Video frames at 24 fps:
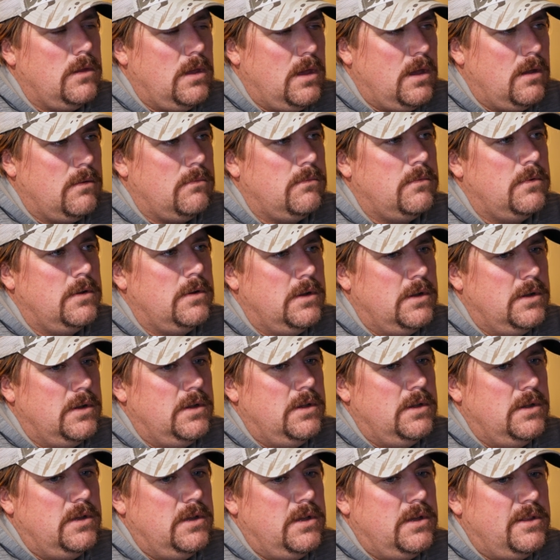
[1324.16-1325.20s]
Yeah.
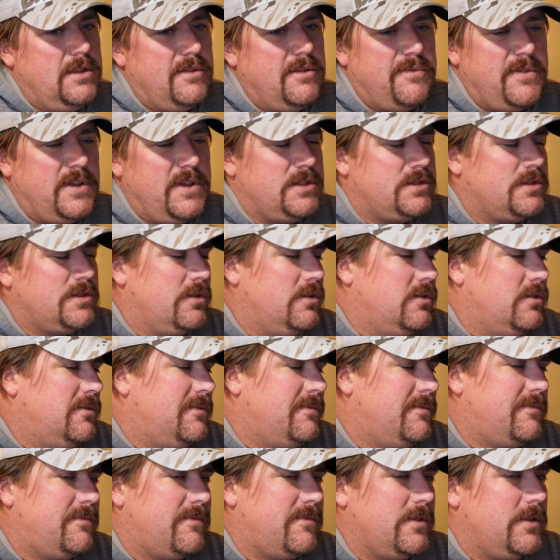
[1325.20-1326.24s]
And the fence
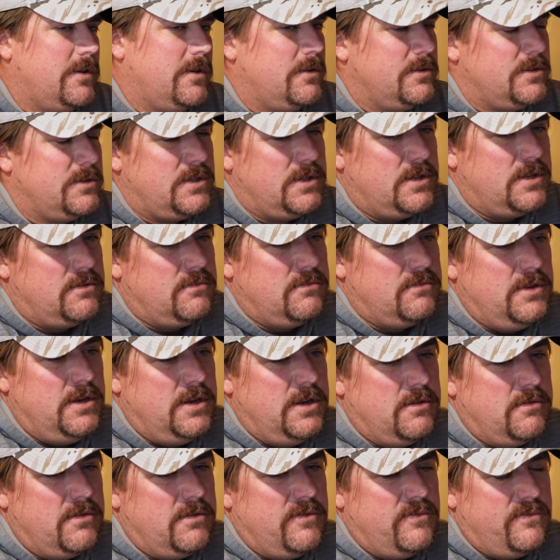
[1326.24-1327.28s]
hole, for those that,
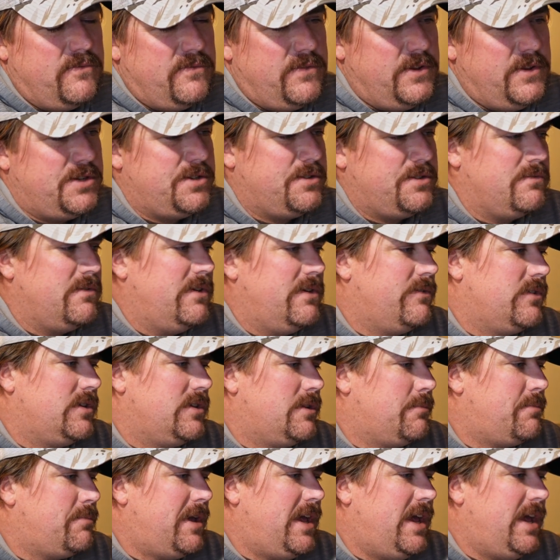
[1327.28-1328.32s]
have fished the river in
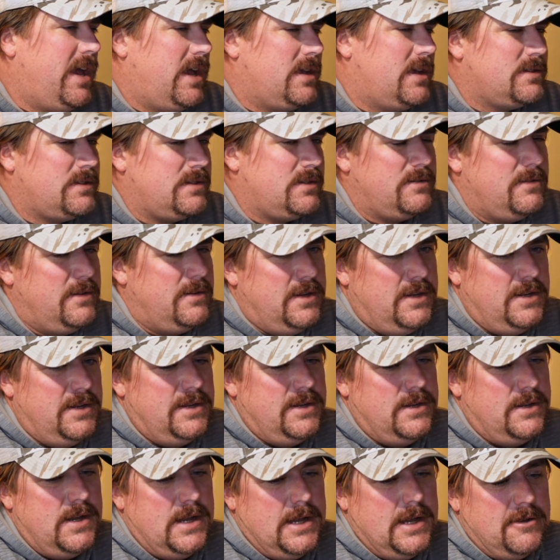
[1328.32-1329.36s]
the past,
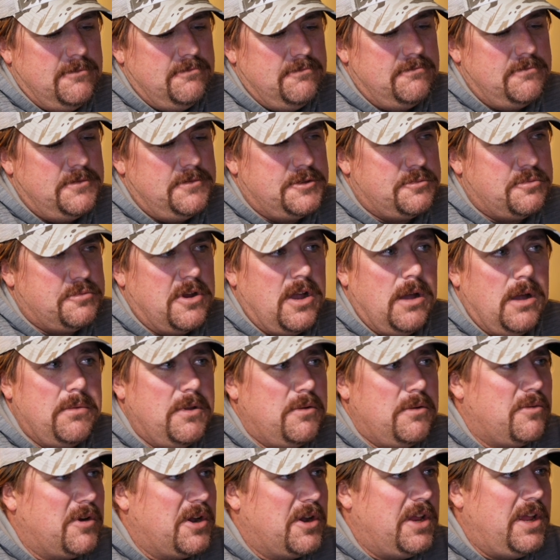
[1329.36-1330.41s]
it's
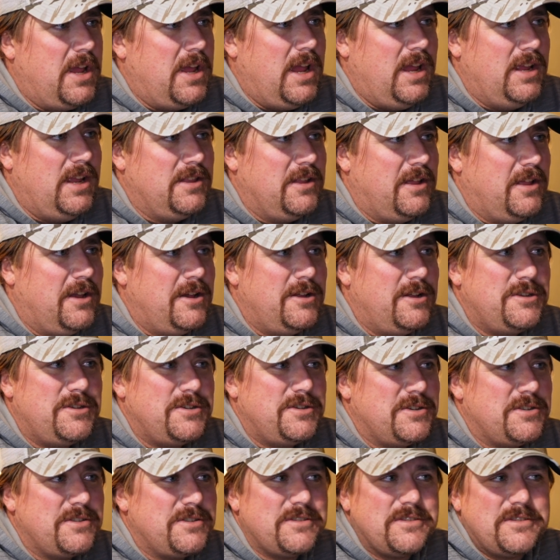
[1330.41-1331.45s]
probably where you ate
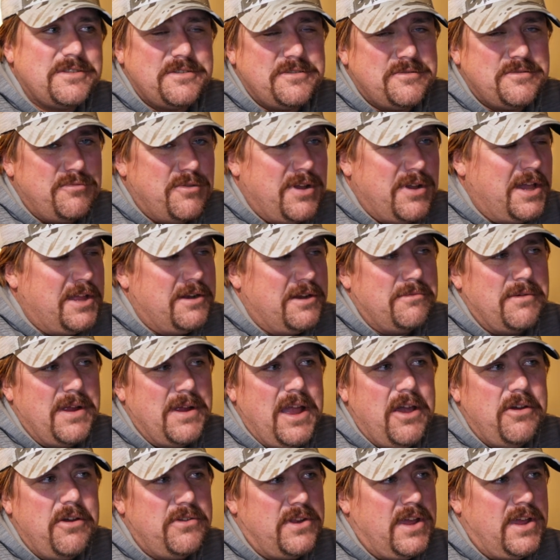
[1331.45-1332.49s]
lunch. It's right
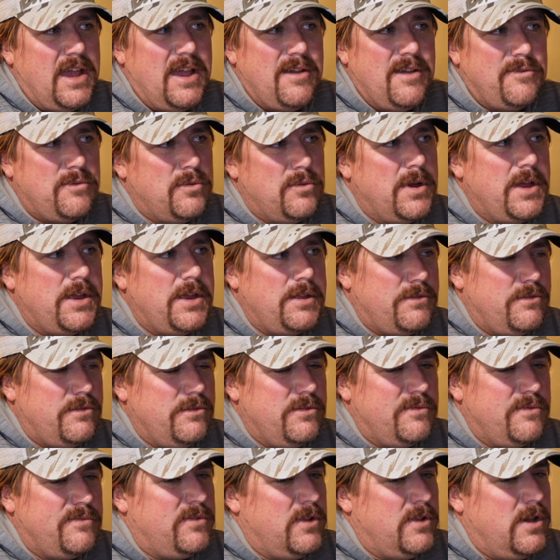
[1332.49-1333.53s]
around halfway through
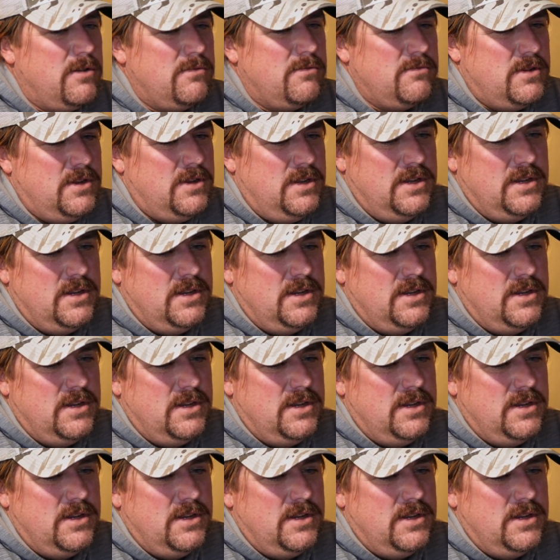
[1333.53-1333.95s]
the float.